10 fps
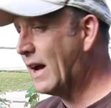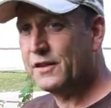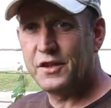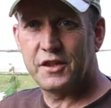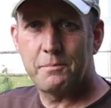that
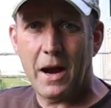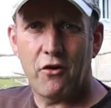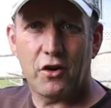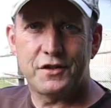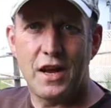is the
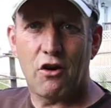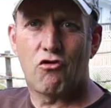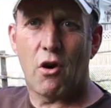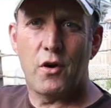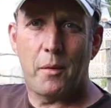asparagus now
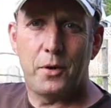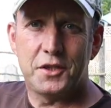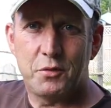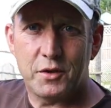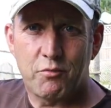grown up
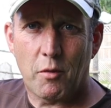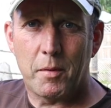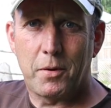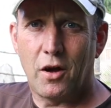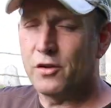into its
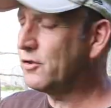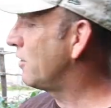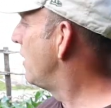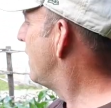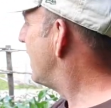proper plant
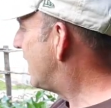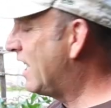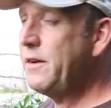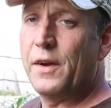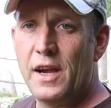
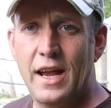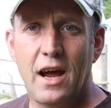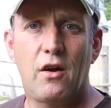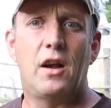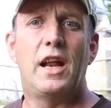leaving it
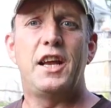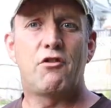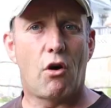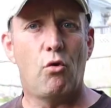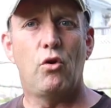now, let it
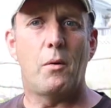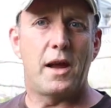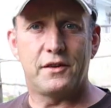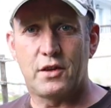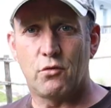grow all the
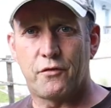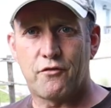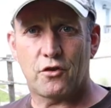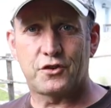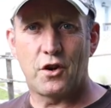way until the
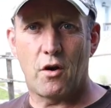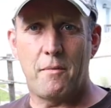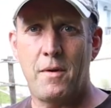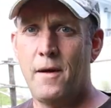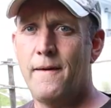frost
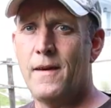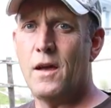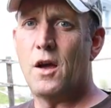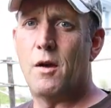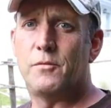time
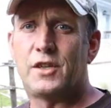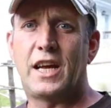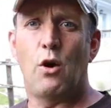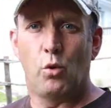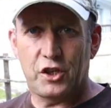um, to
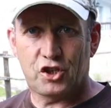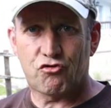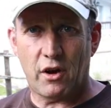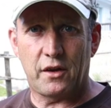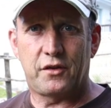get all its
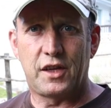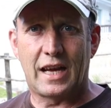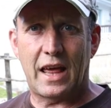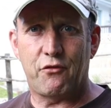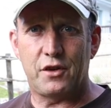strength to
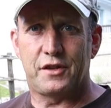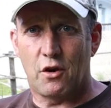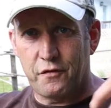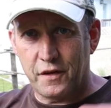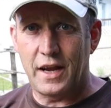gather
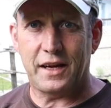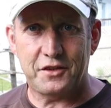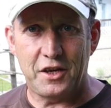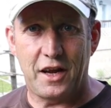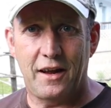itself for
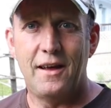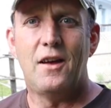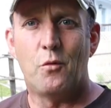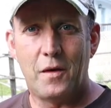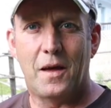next year
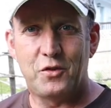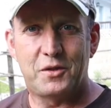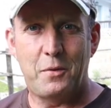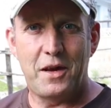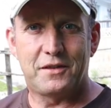when those
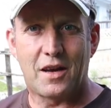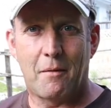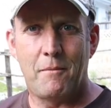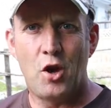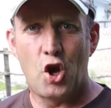spears
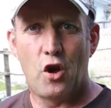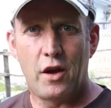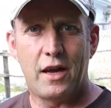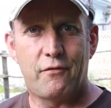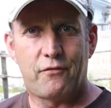come
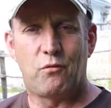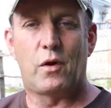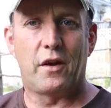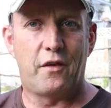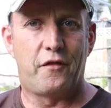
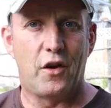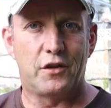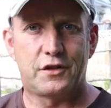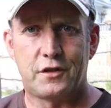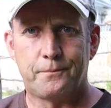one of the
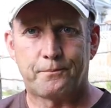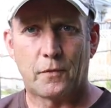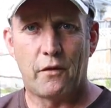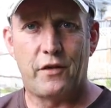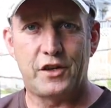first
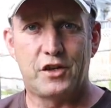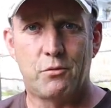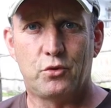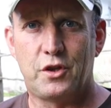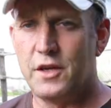
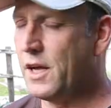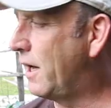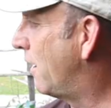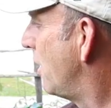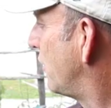vegetables of the
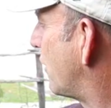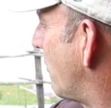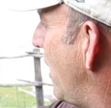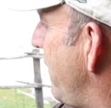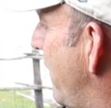year. So
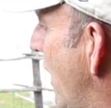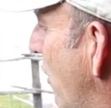I'm leaving